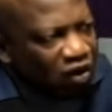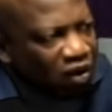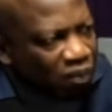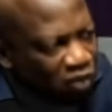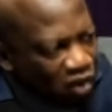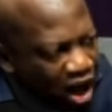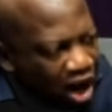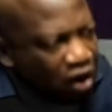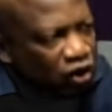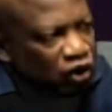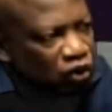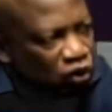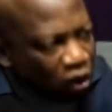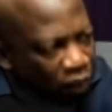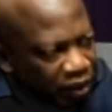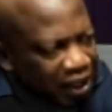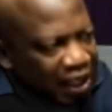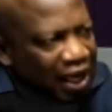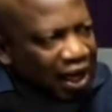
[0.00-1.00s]
or more or
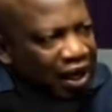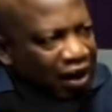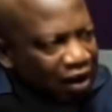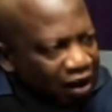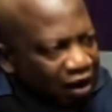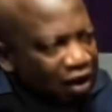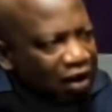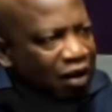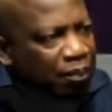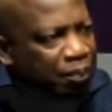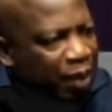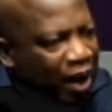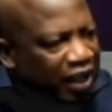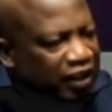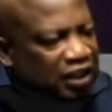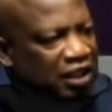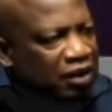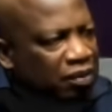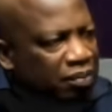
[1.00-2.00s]
so
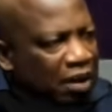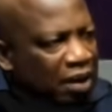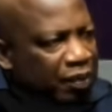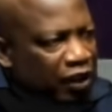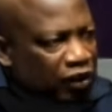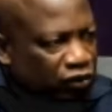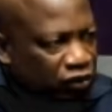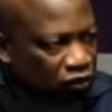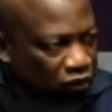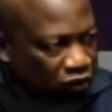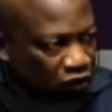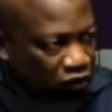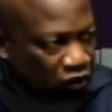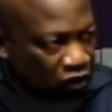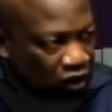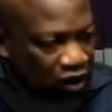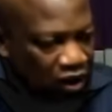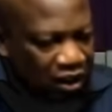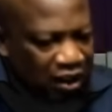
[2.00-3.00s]
party members
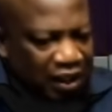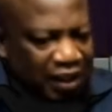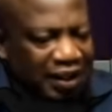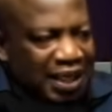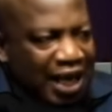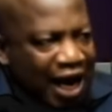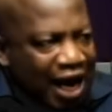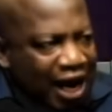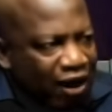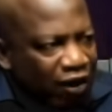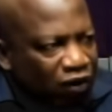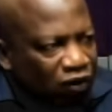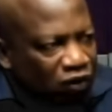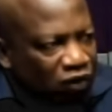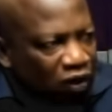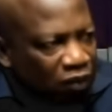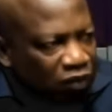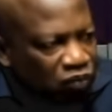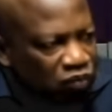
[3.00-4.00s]
now
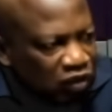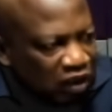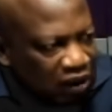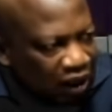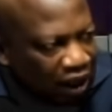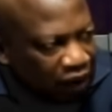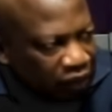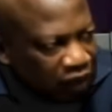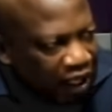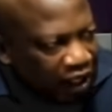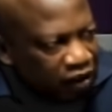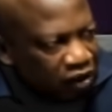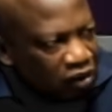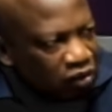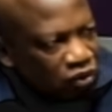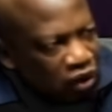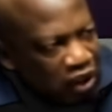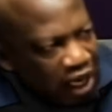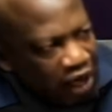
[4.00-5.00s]

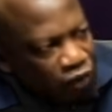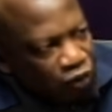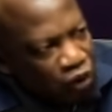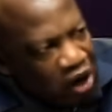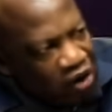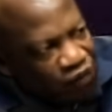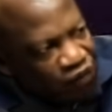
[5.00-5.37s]
so that we